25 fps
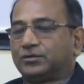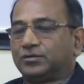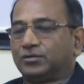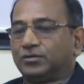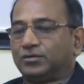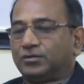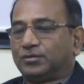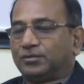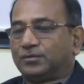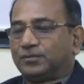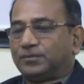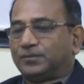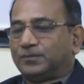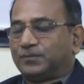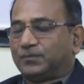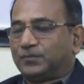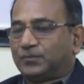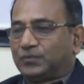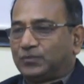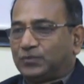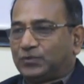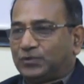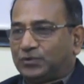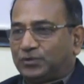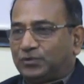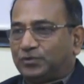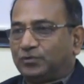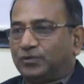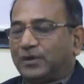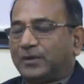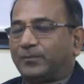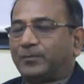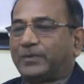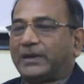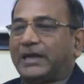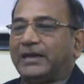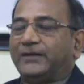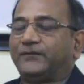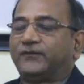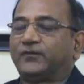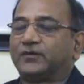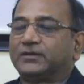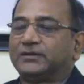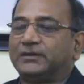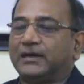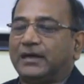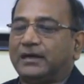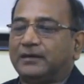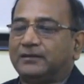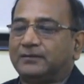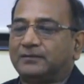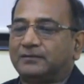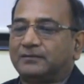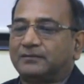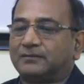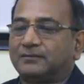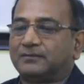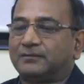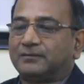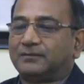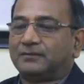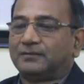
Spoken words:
to apply for that,